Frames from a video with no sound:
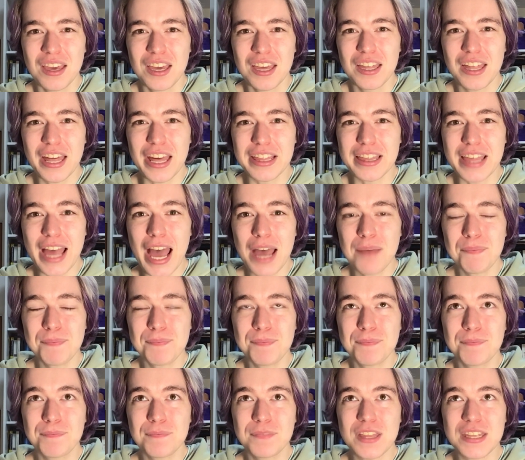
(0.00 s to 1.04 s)
like that,
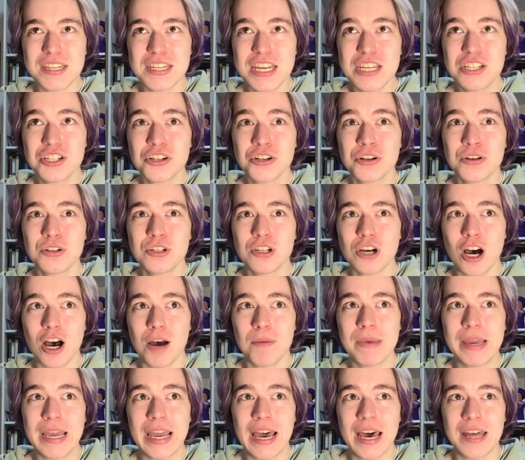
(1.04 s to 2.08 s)
the teacher who taught
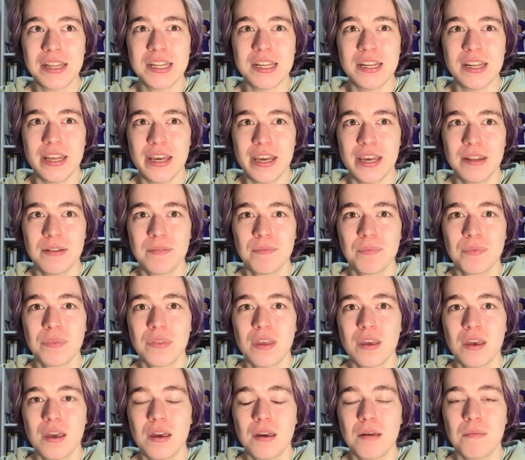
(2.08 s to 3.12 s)
me how to knit
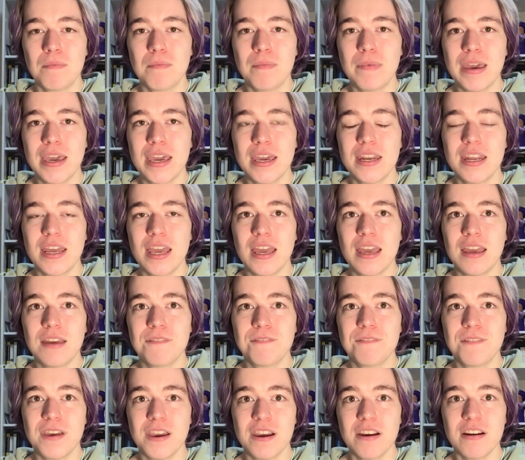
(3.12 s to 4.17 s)
made a
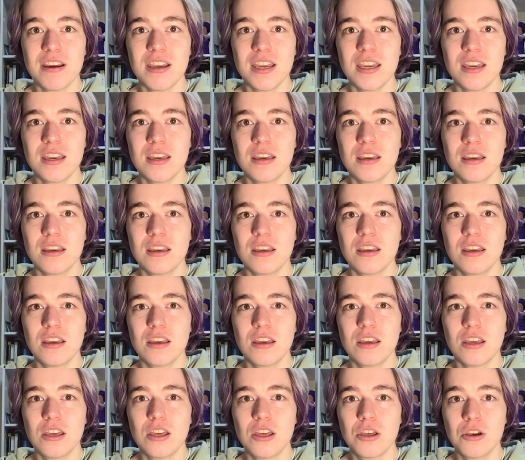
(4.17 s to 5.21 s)
very
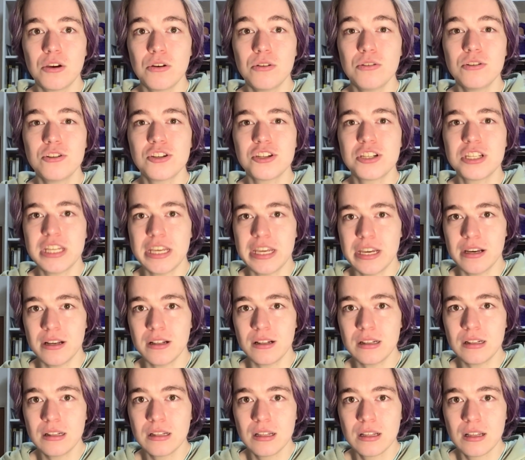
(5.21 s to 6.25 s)
huge
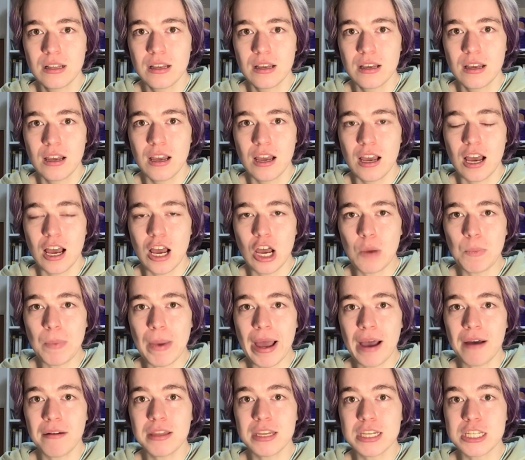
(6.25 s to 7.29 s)
deal
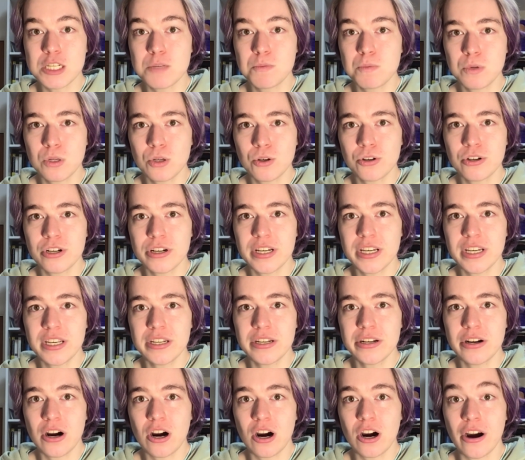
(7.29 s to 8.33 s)
about exploring
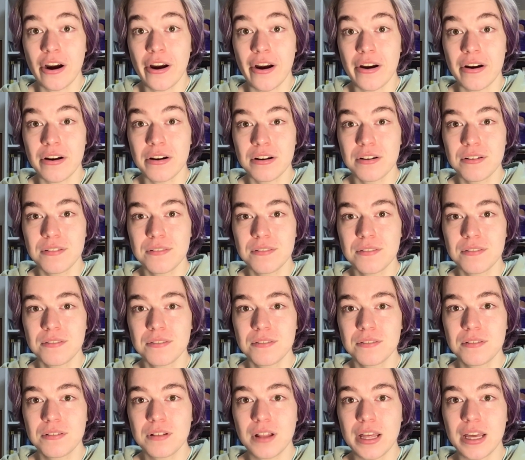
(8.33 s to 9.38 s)
our
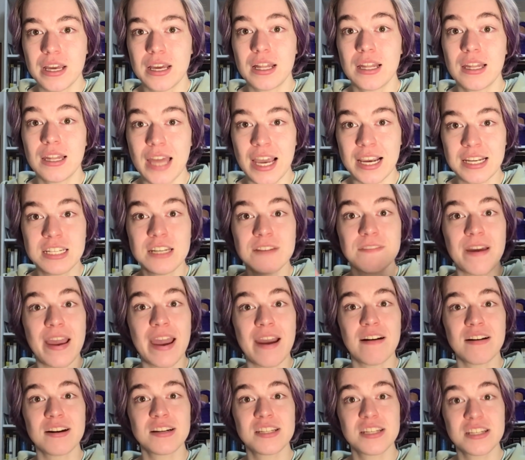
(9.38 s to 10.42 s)
like collective
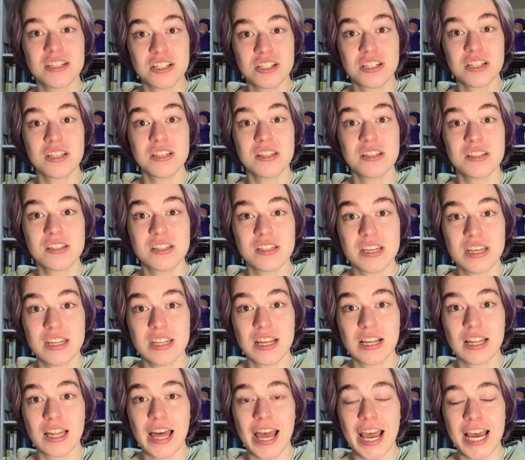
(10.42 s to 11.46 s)
heritages in the
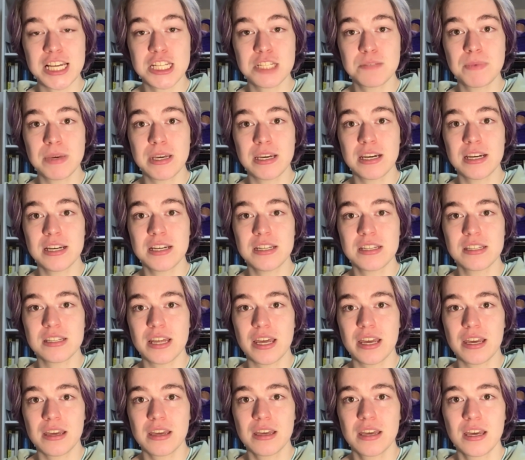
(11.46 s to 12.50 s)
class, because
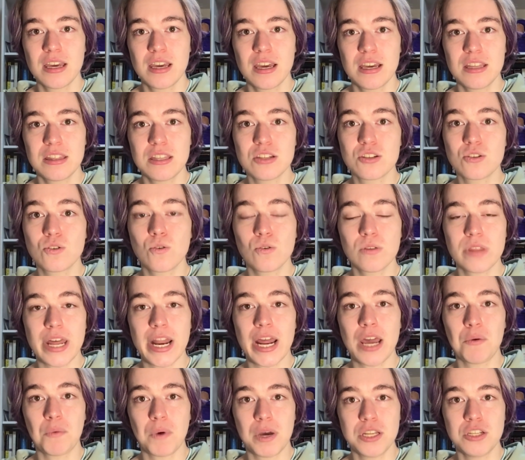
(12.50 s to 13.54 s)
like the school that
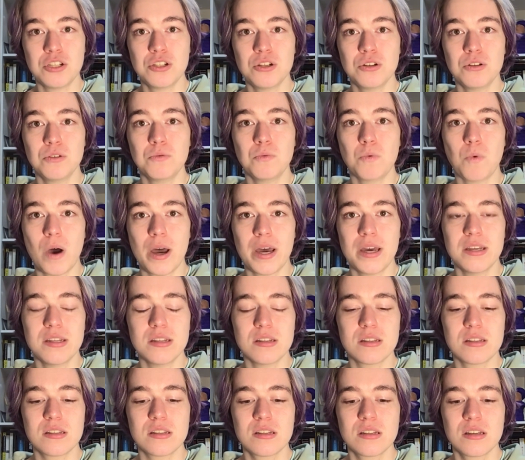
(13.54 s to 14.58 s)
I went to
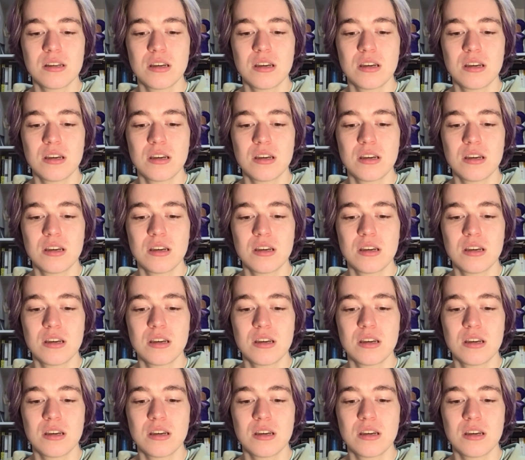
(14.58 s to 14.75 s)
was